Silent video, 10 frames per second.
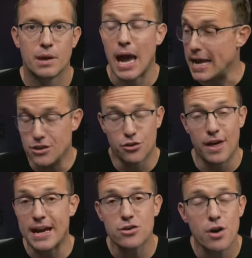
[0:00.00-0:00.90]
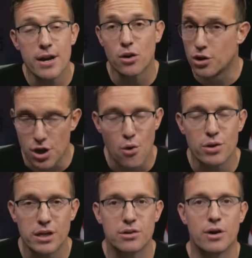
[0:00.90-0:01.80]
Either they can run it or no
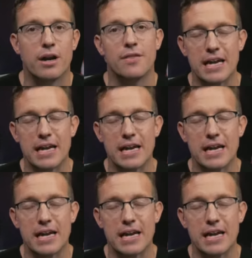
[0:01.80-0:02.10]
one can run it.